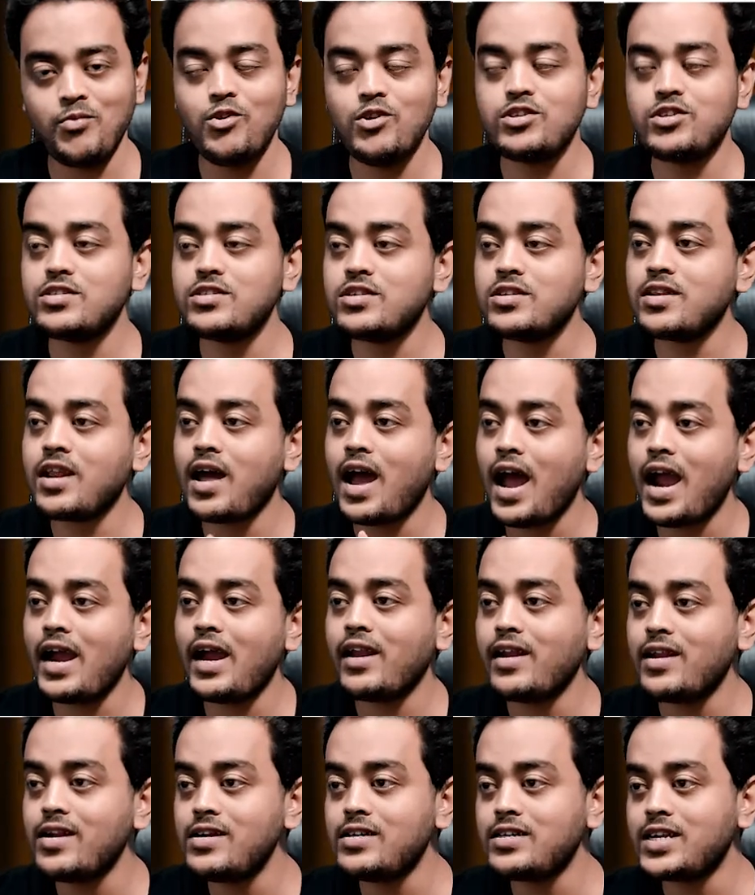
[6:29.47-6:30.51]

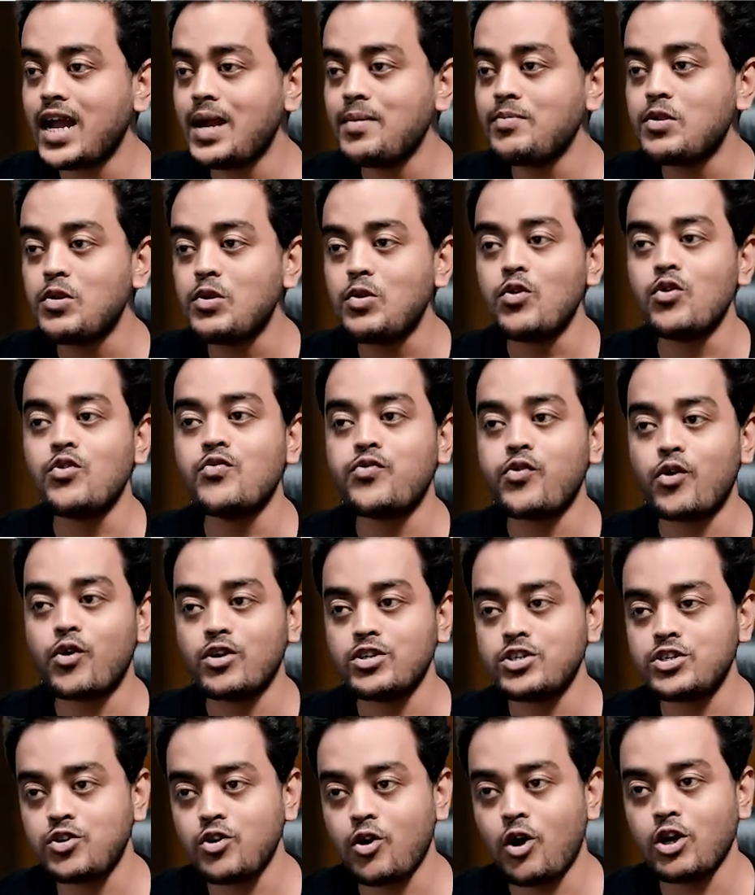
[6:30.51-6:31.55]
to look for
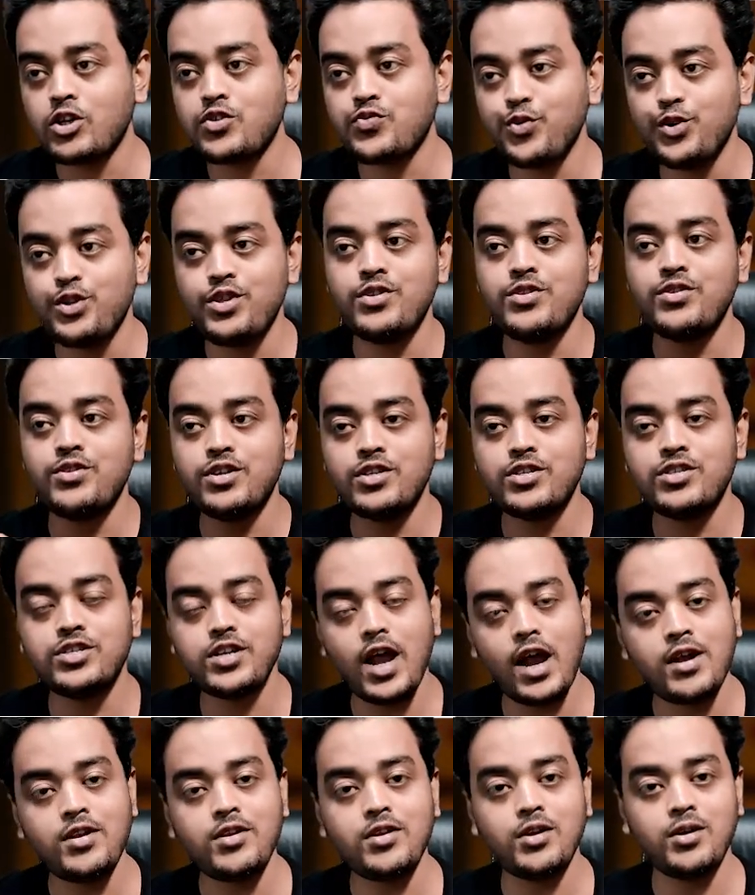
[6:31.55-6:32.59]
stocks within this
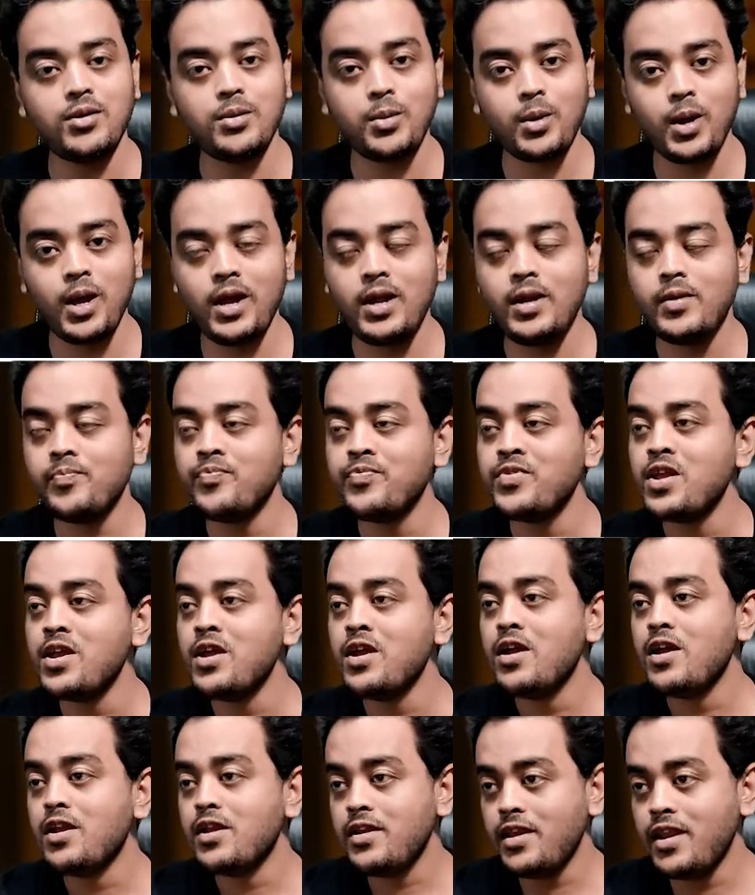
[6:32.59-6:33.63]
sector, right?
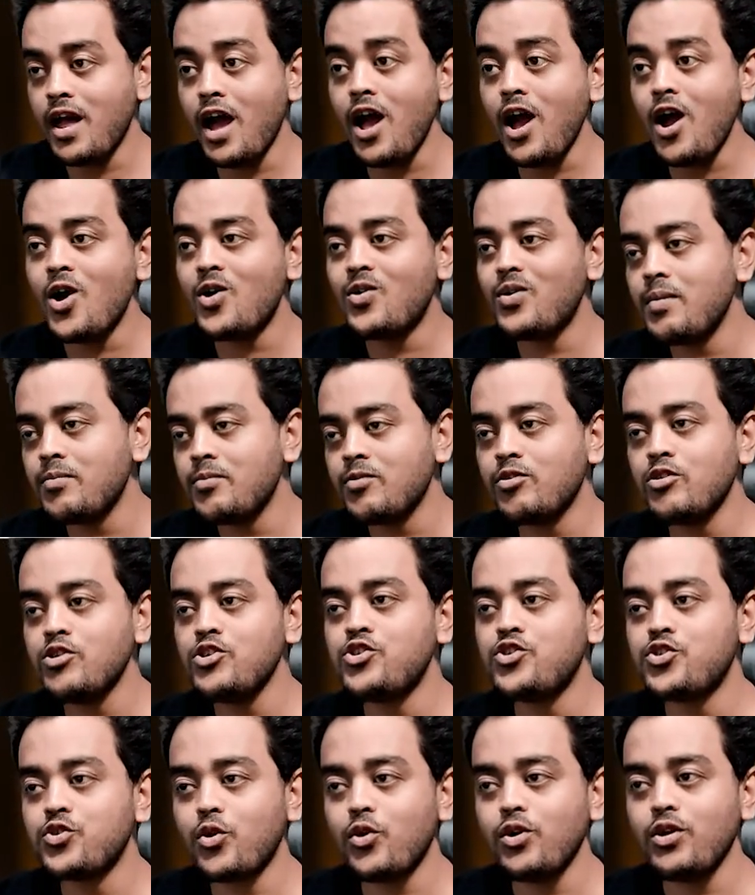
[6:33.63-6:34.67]
Now I'm going to
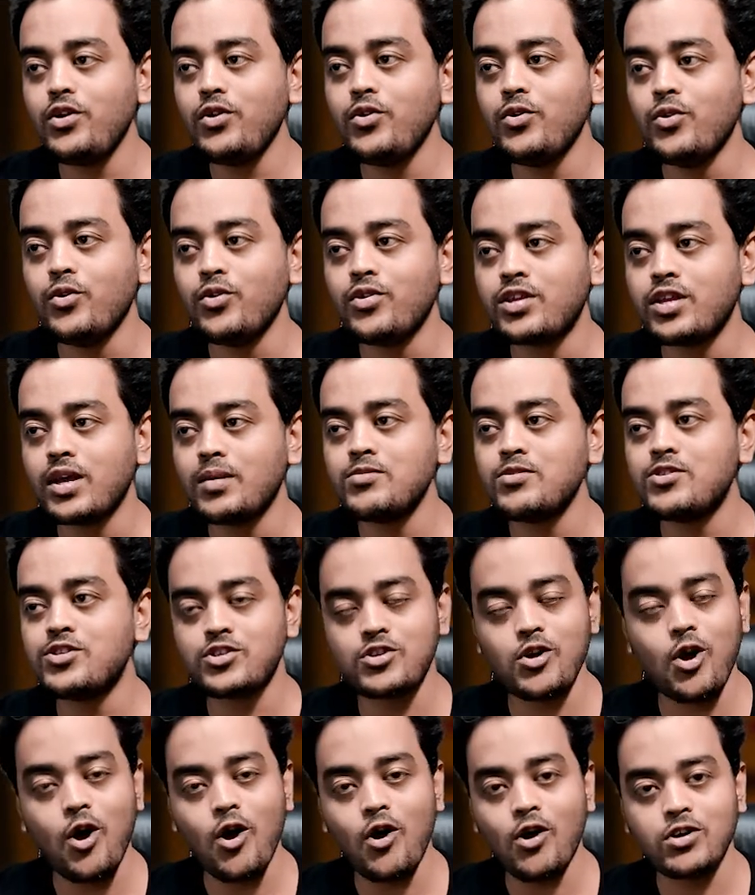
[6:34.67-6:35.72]
show you some
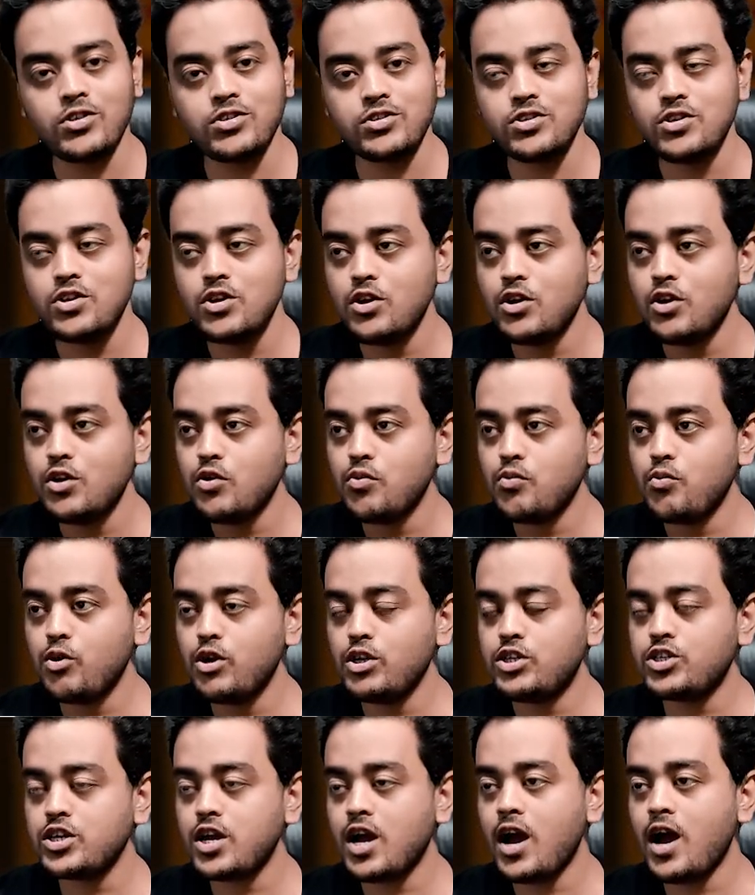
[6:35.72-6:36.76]
stocks
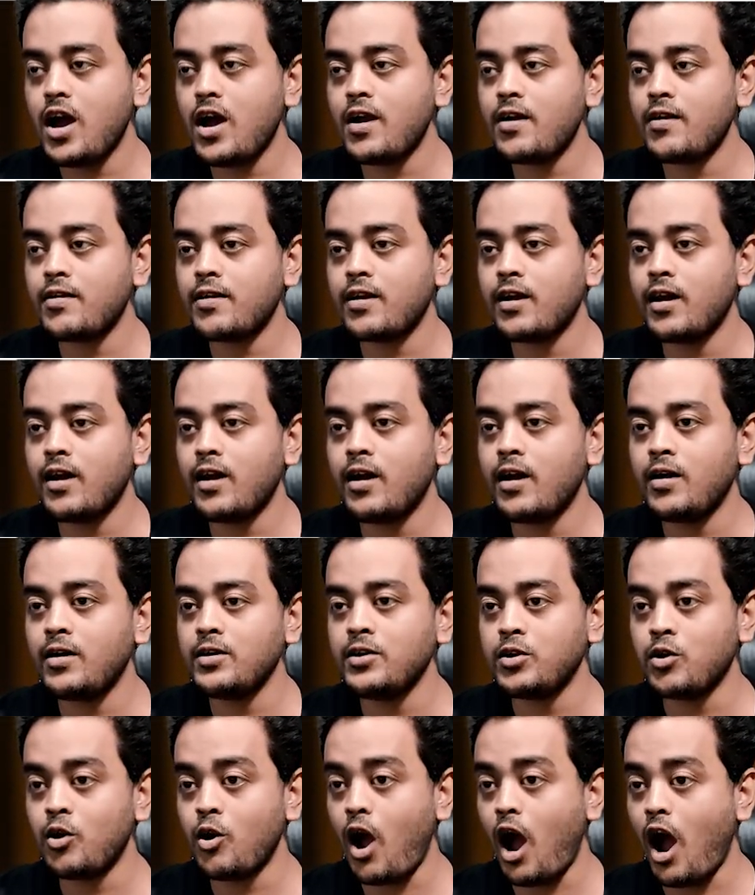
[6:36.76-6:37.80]
which are,
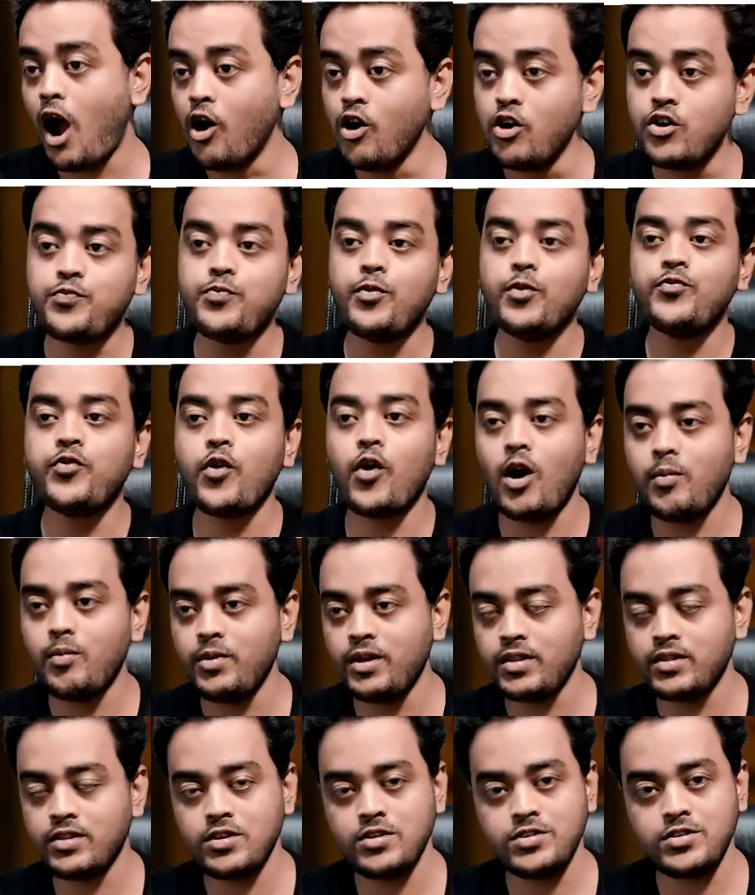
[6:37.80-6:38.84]

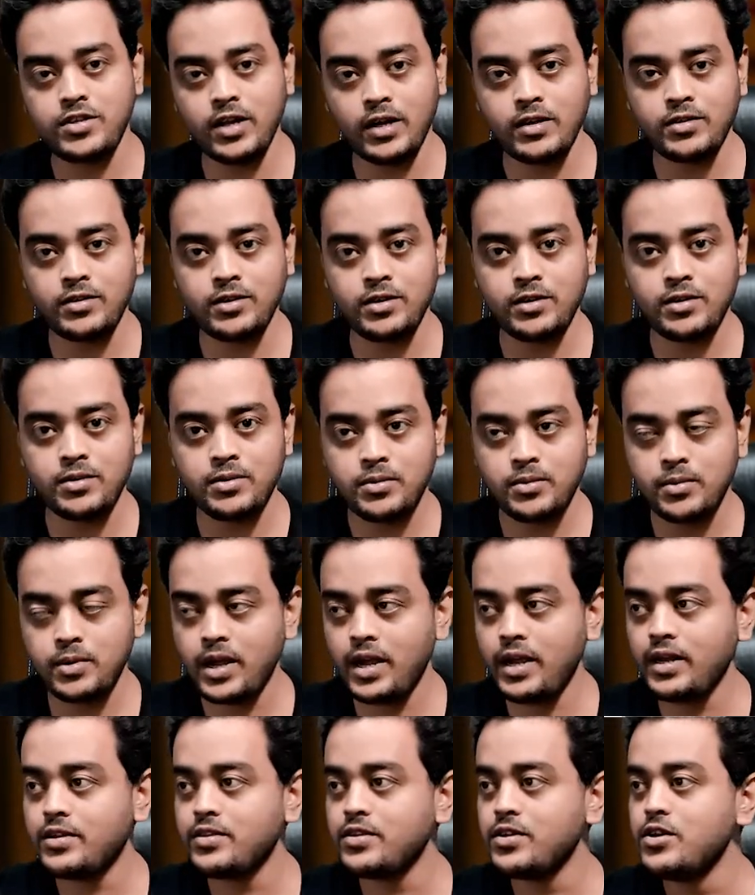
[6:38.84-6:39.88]
outperforming this sector,
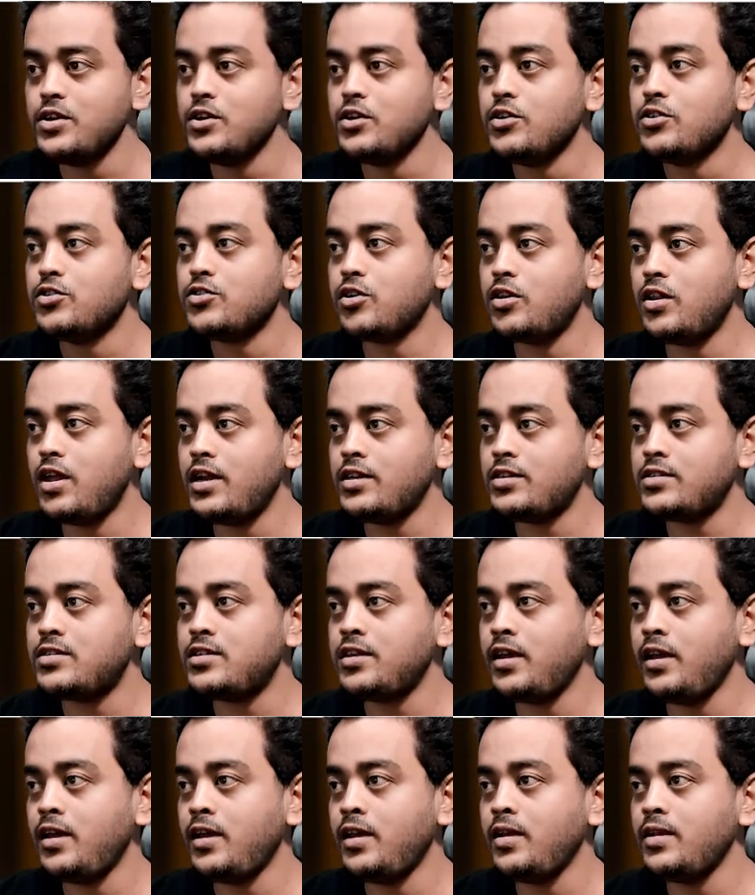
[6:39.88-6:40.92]
right? So let's
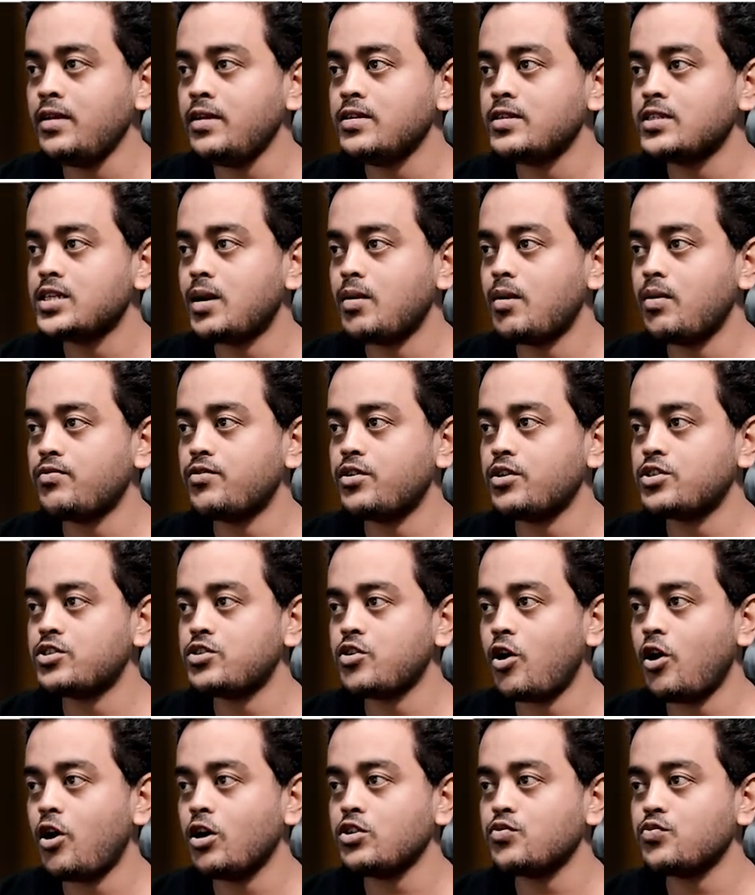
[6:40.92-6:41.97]
see some of the
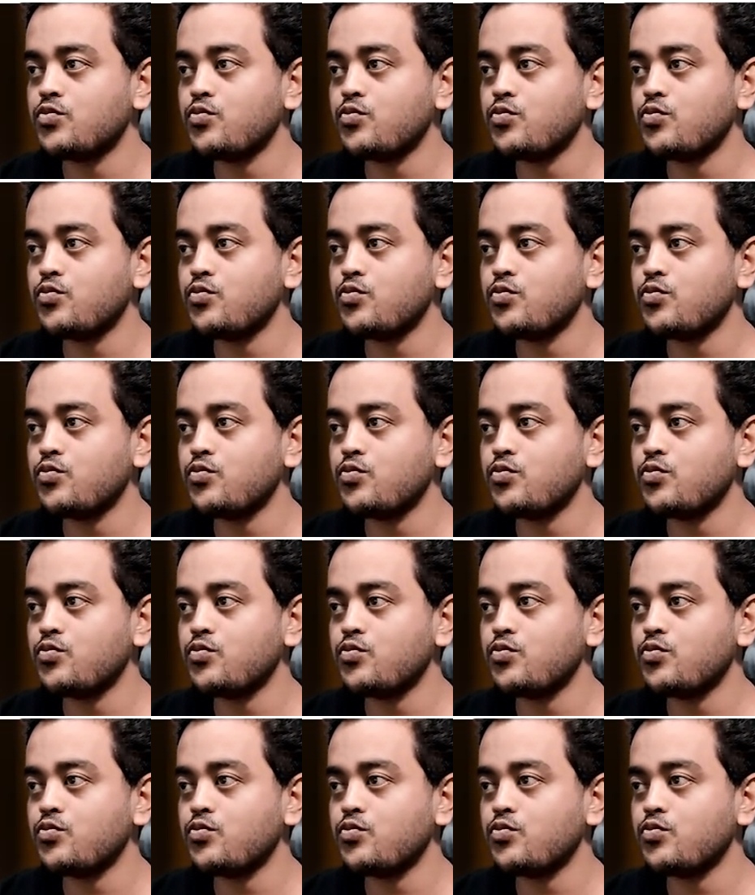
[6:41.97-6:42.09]
stocks.